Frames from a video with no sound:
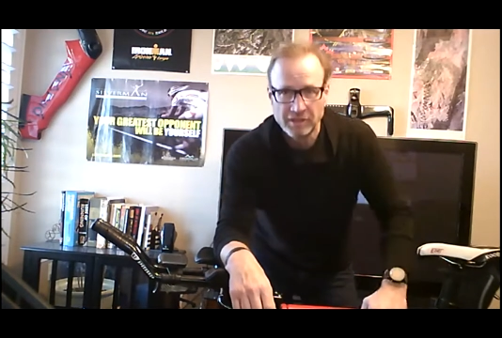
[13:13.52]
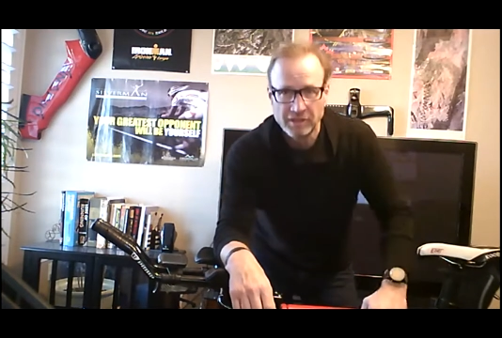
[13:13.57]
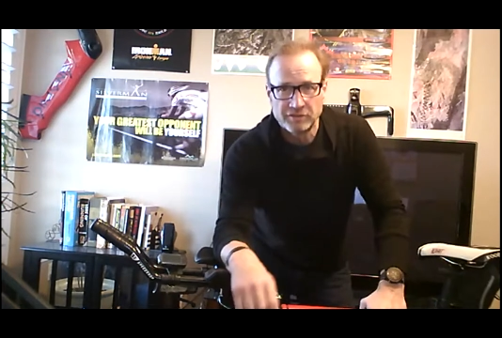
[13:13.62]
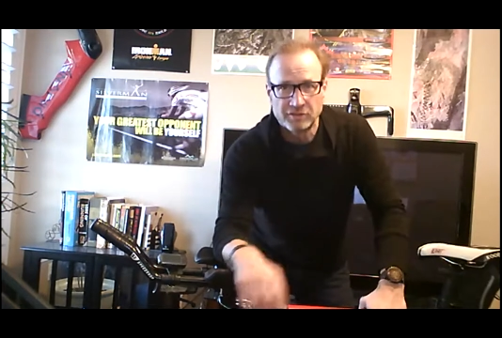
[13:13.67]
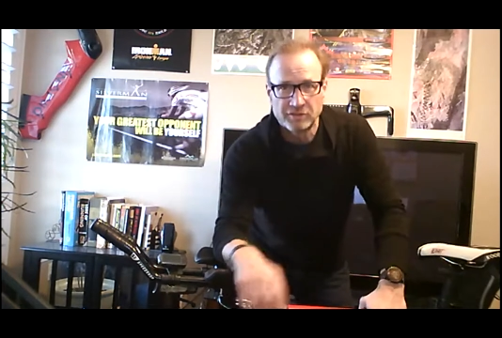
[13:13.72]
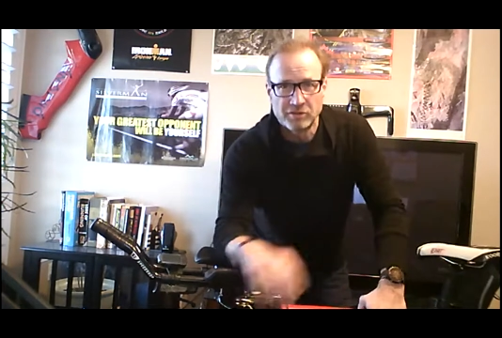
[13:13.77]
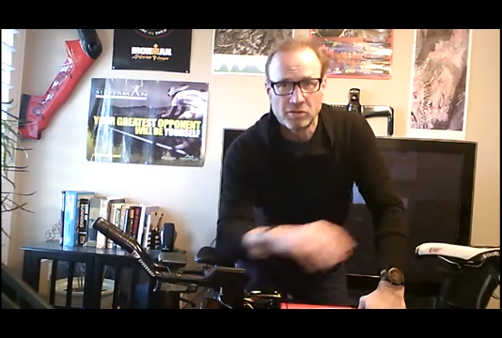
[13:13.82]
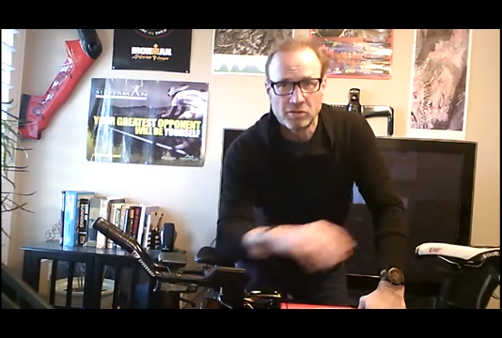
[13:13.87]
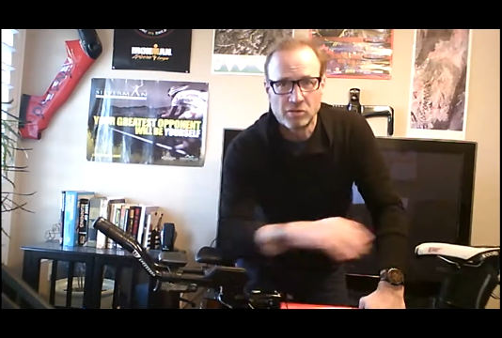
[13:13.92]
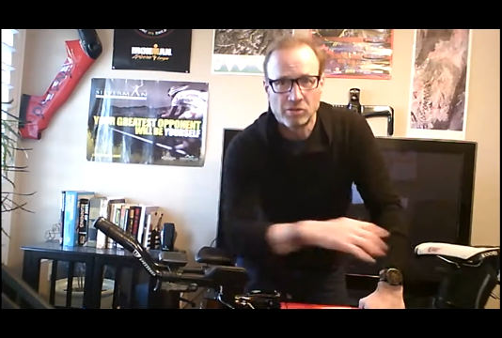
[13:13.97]
a
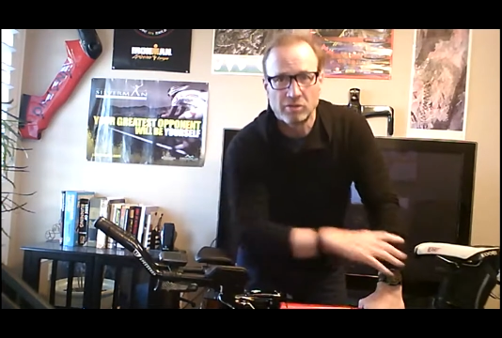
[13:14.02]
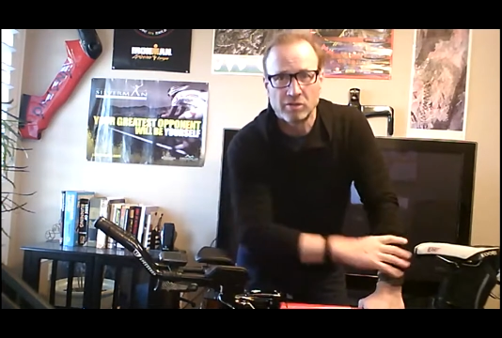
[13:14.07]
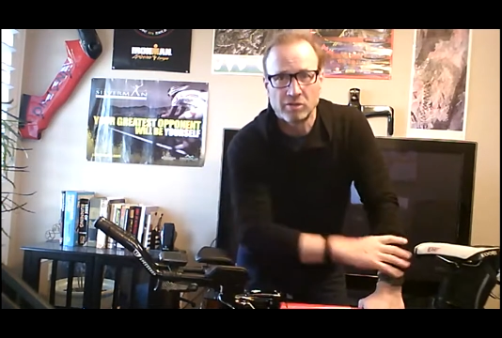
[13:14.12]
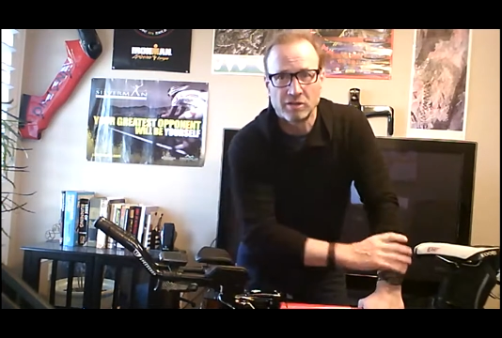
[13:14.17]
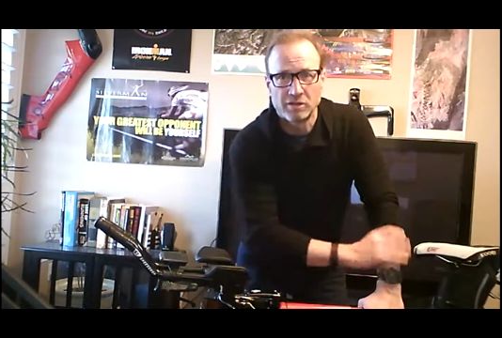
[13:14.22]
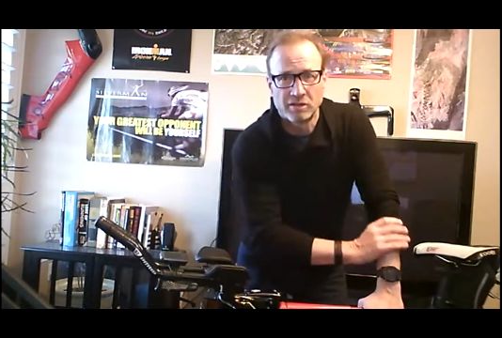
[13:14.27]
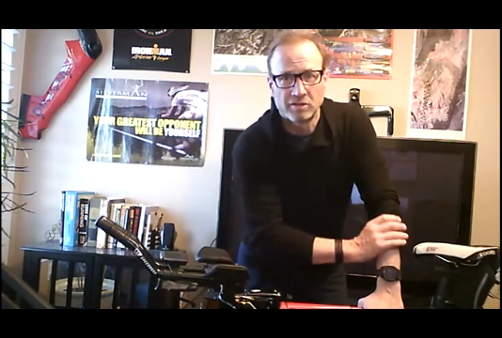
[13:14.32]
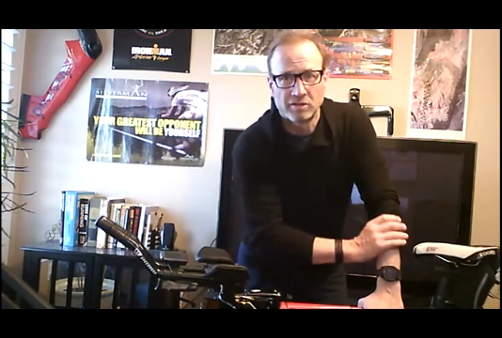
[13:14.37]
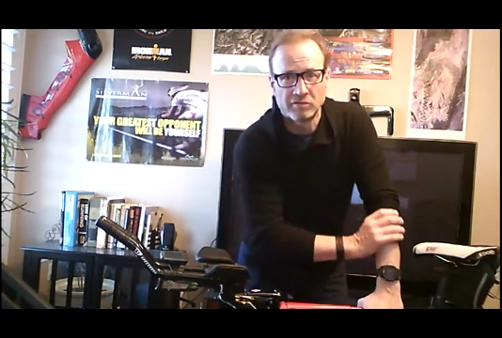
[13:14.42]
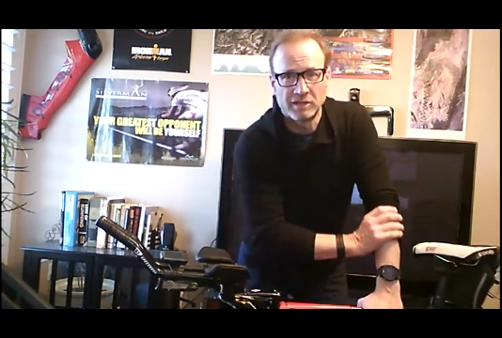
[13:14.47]

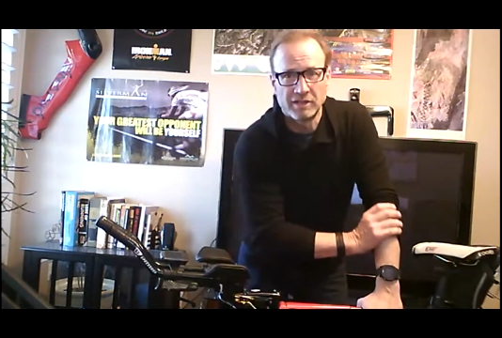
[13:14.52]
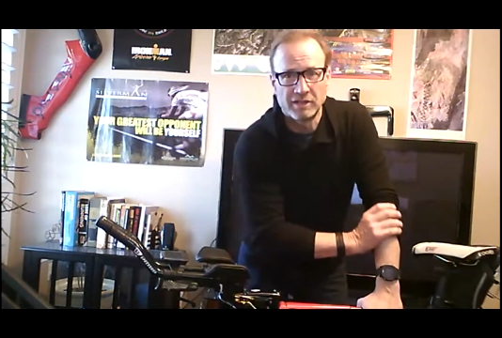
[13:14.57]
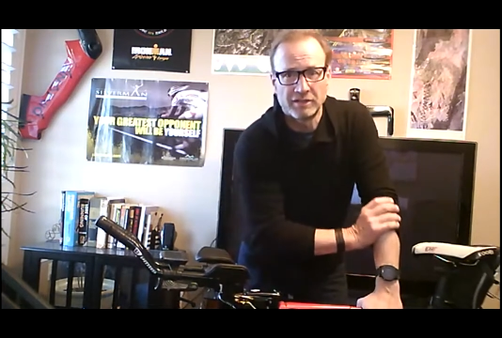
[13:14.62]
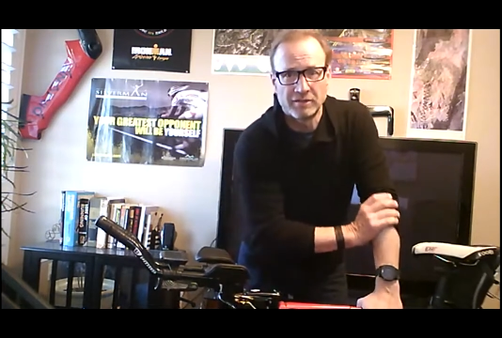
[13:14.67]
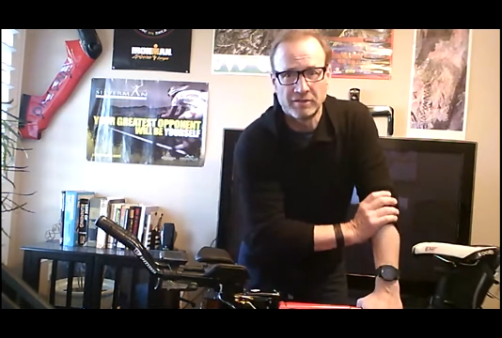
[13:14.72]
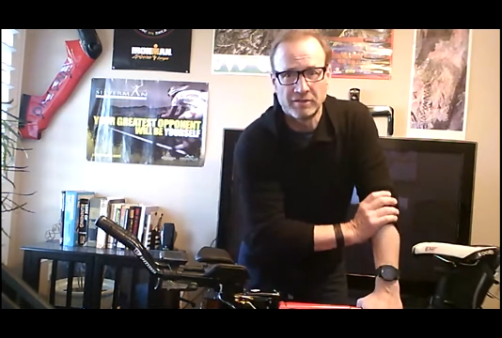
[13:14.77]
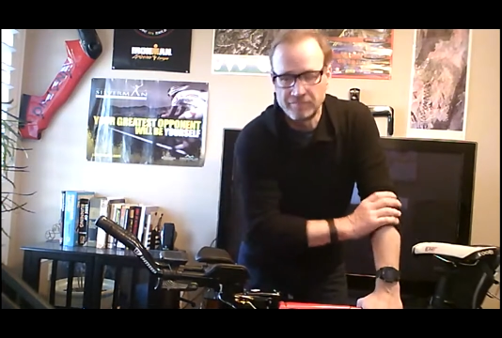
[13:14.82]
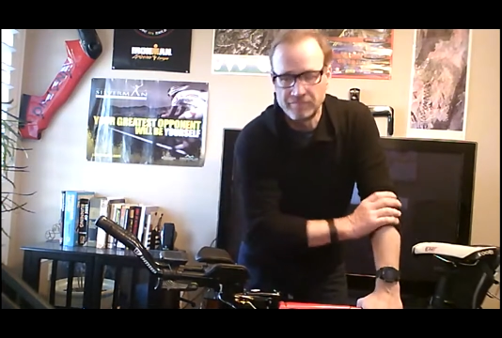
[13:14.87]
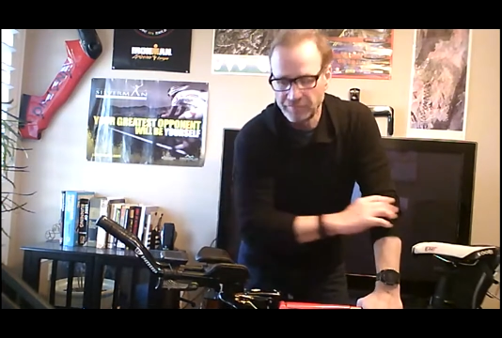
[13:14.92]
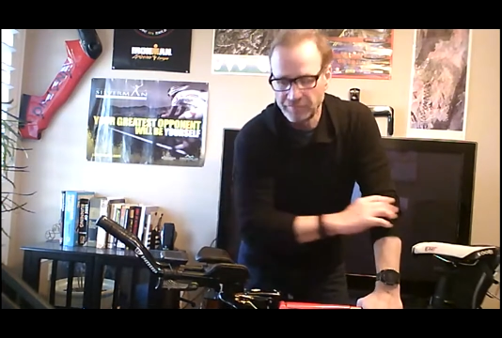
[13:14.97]
torque around
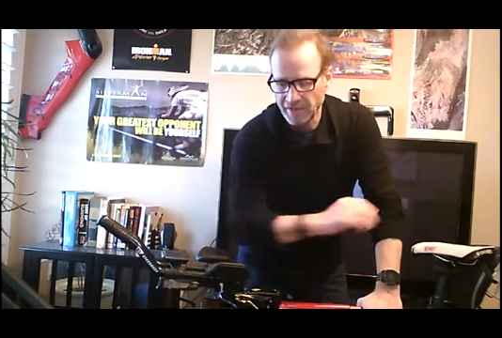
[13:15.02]
the